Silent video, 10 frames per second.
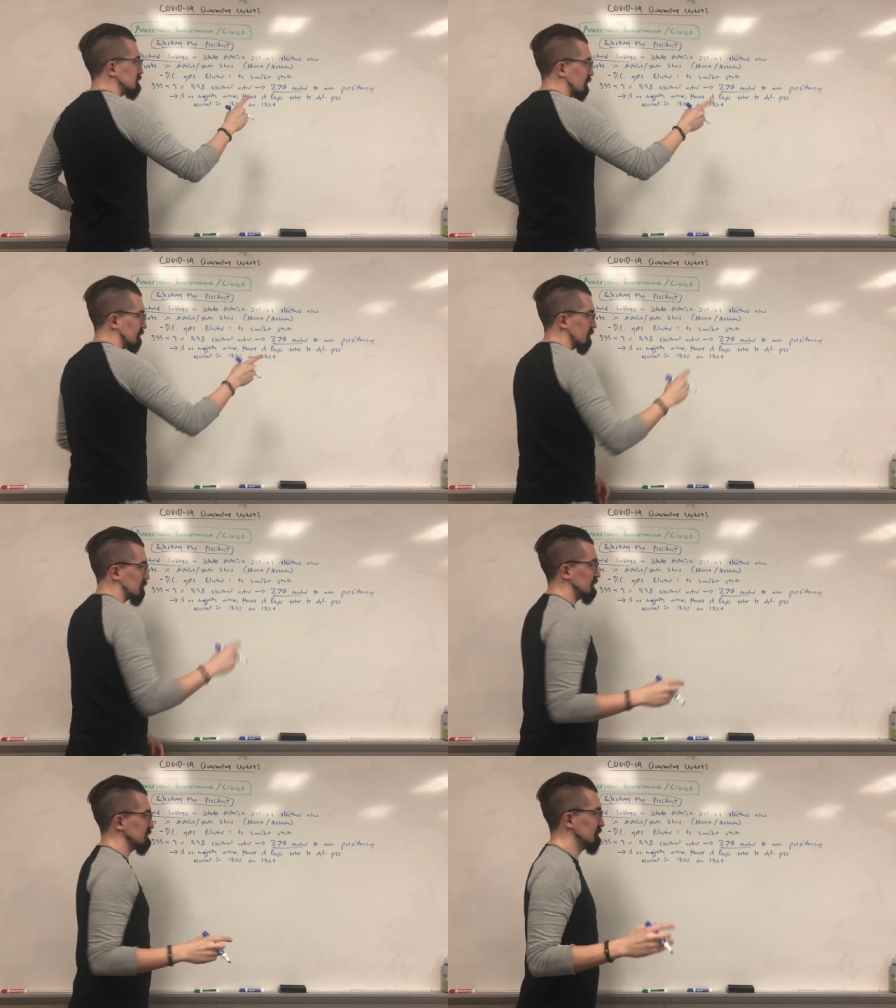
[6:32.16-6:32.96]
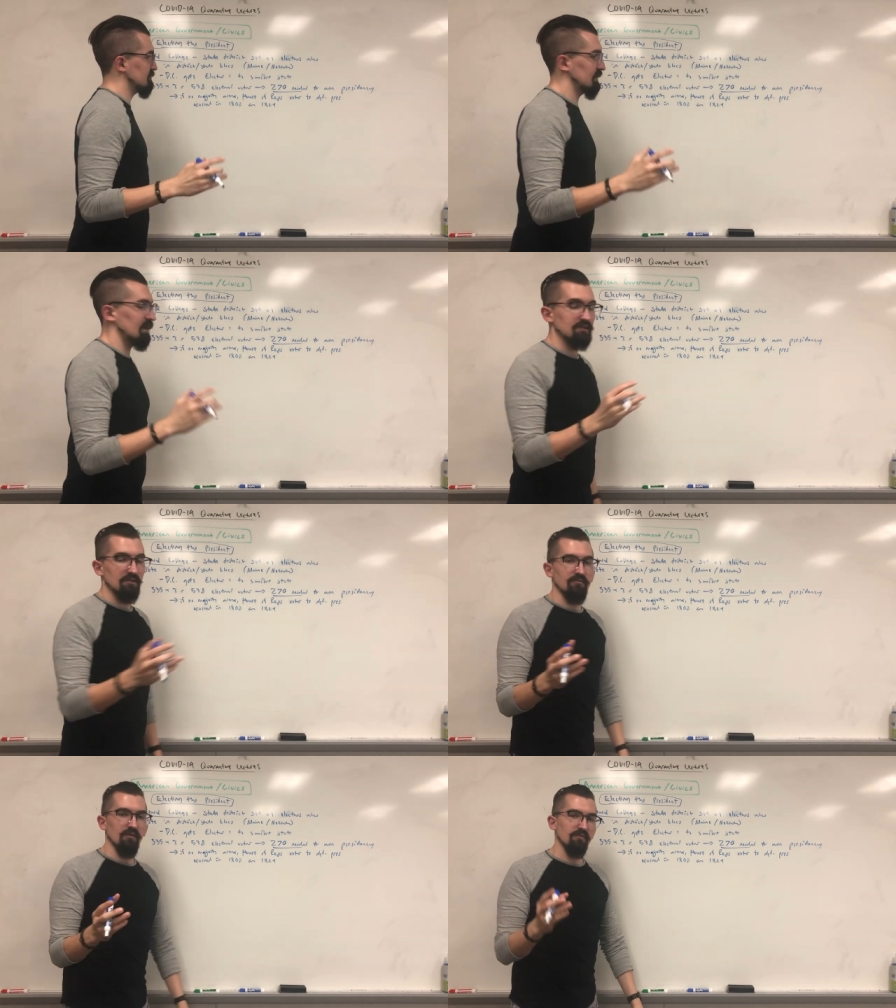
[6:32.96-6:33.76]
vote for the president, but they
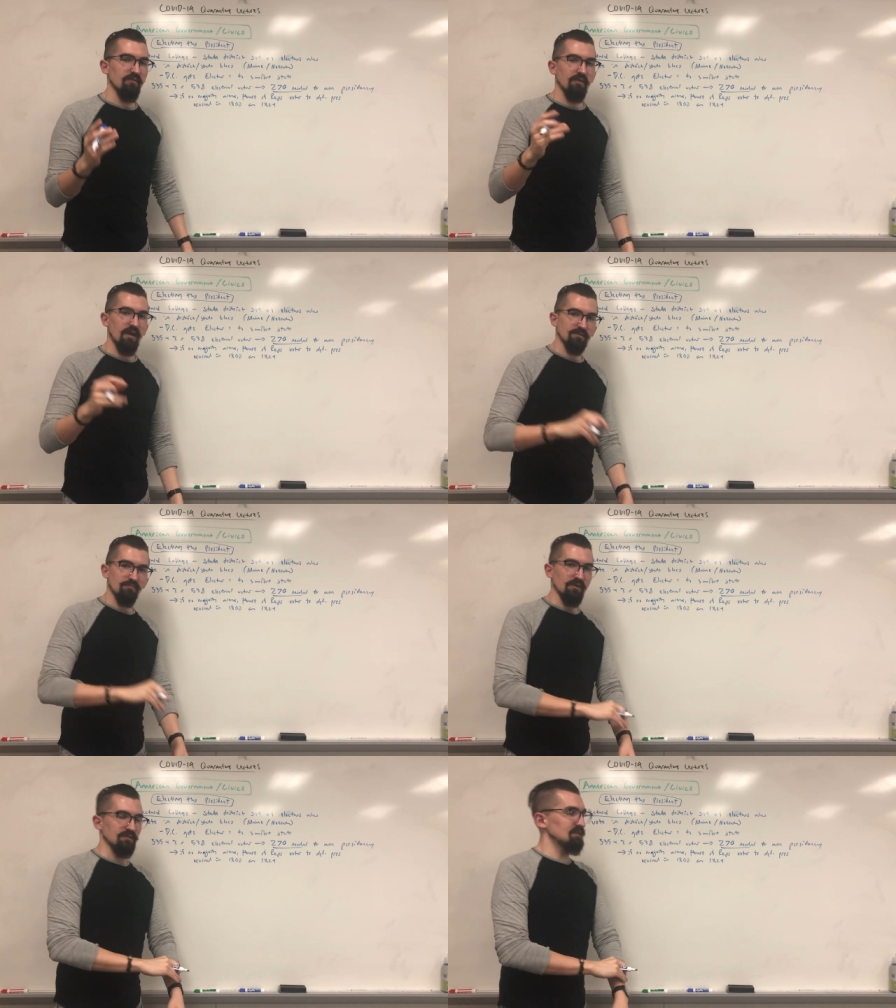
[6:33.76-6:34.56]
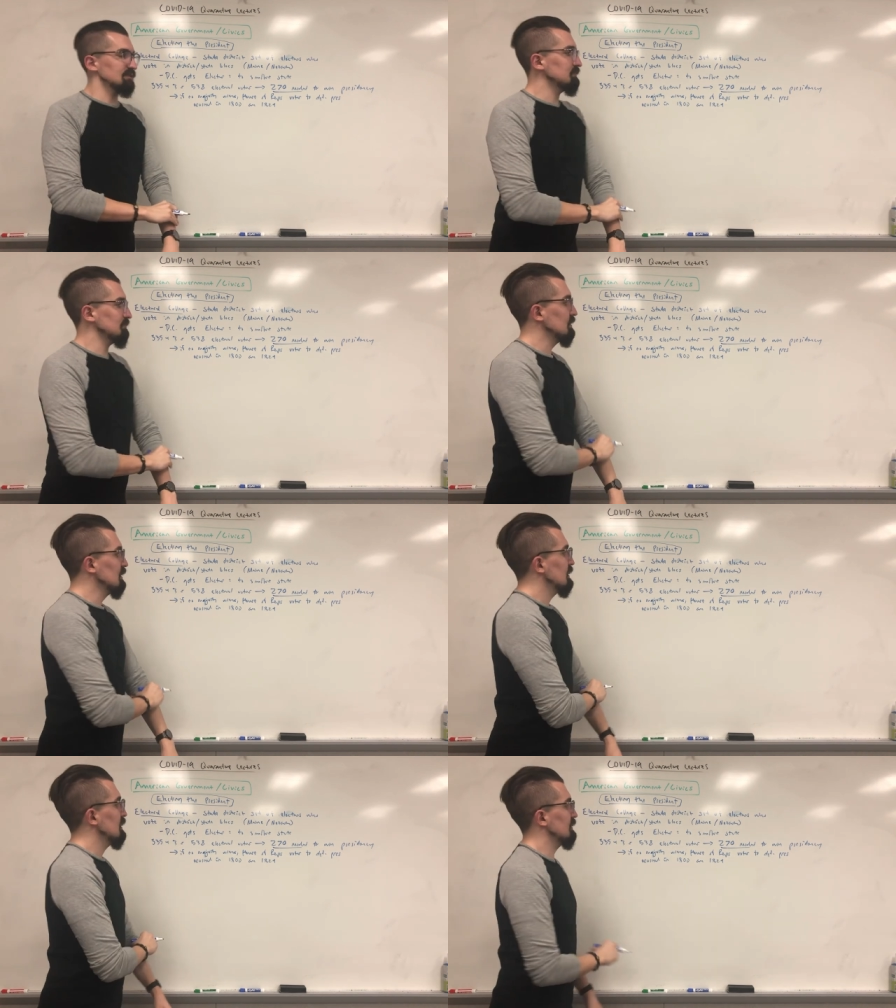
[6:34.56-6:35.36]
actually vote for the vice president too.
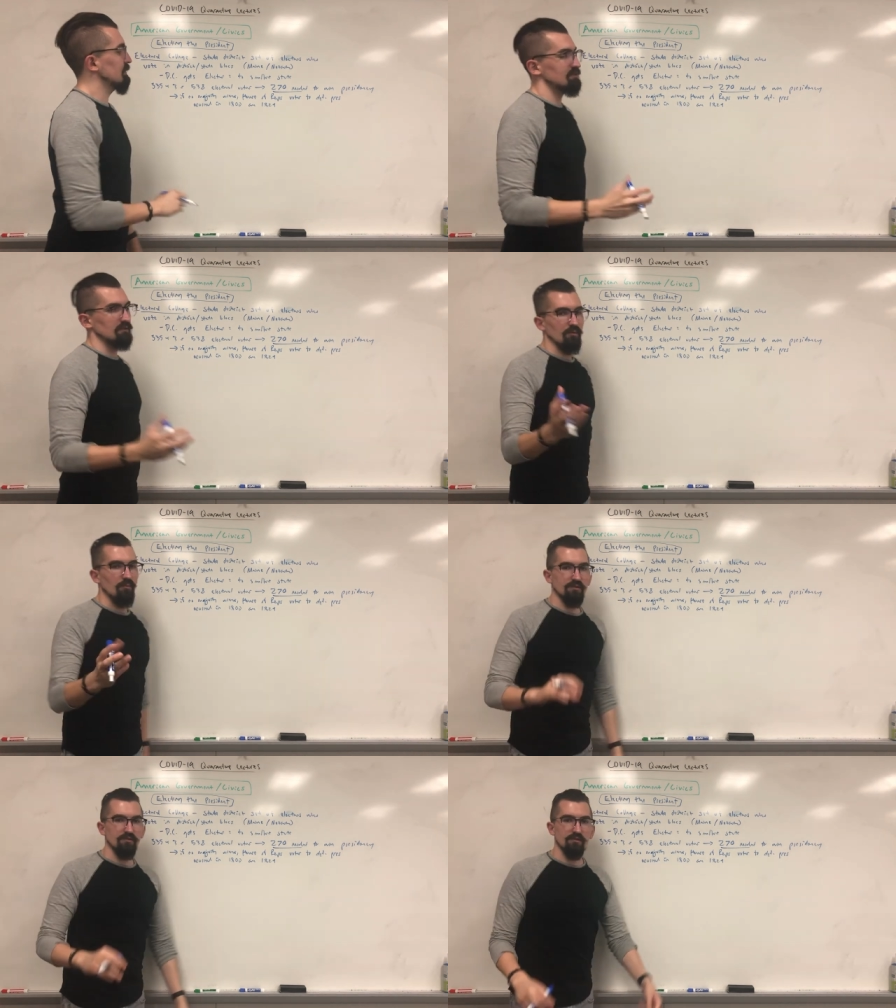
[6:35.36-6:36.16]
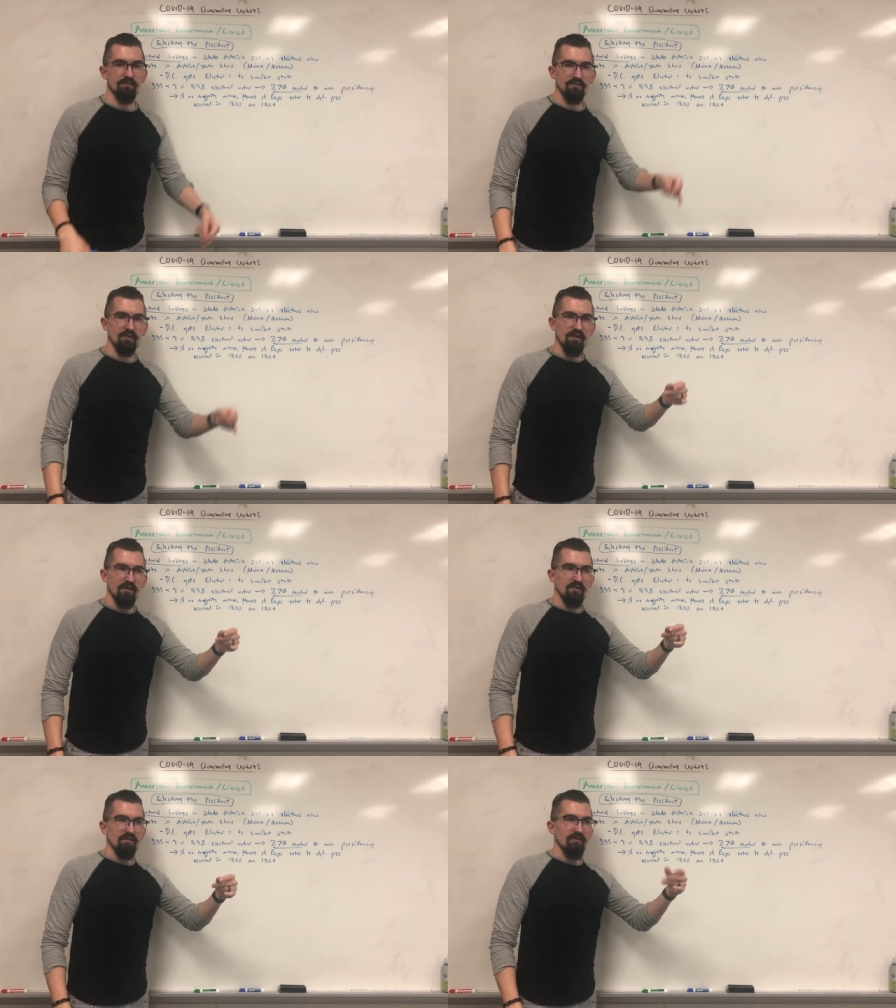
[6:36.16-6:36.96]
Initially it was just
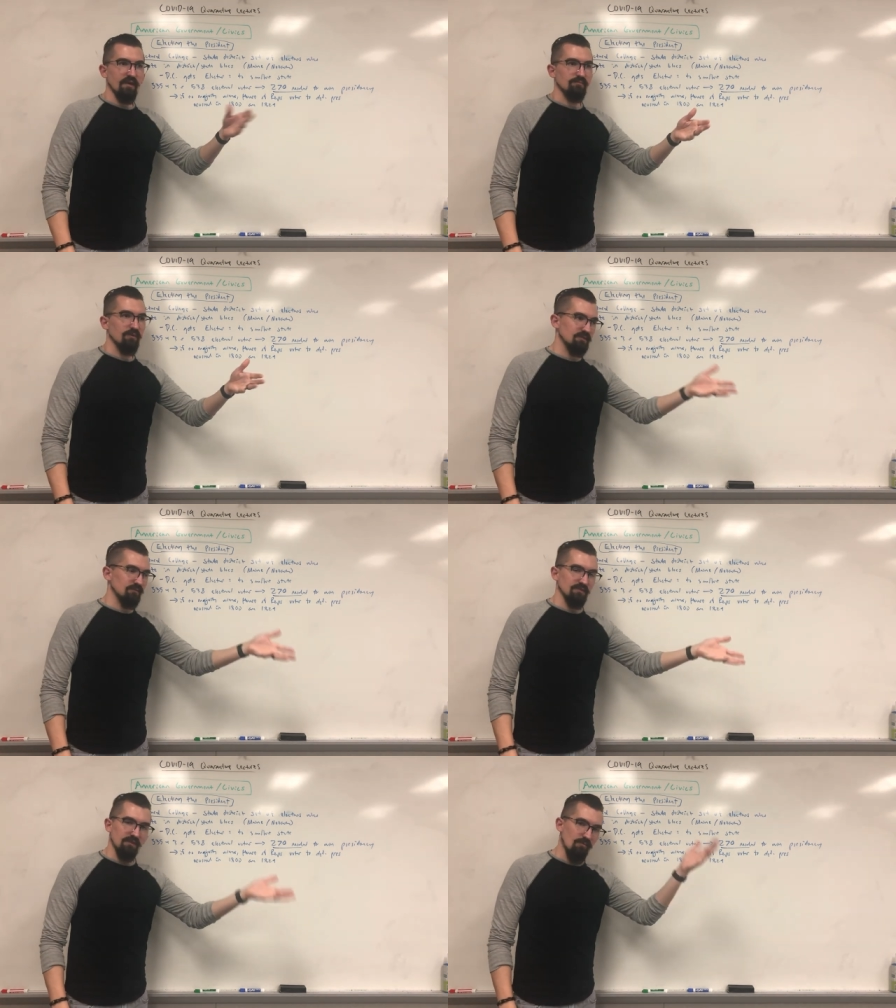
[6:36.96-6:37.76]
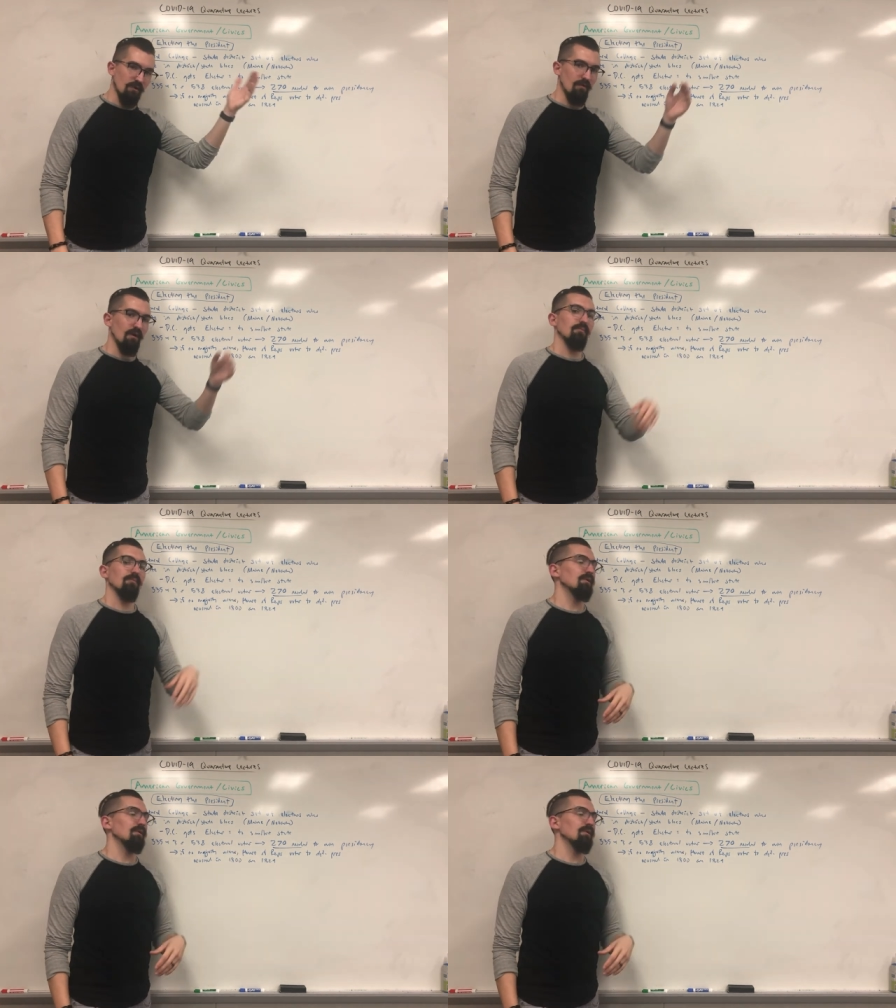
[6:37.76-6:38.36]
the vice president was the runner-up,